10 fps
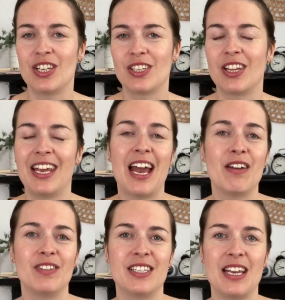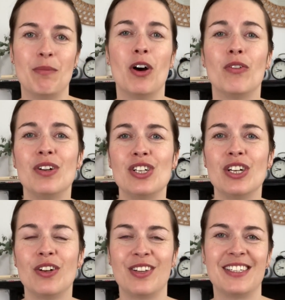So they have the same origin
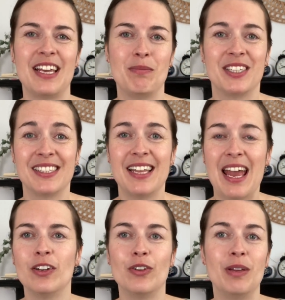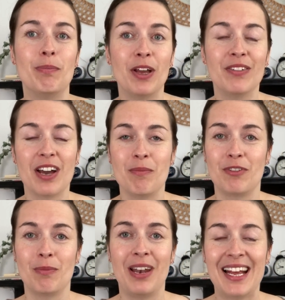or the same stem, or they both come
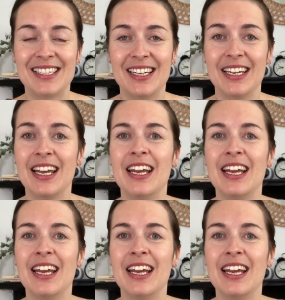from Latin.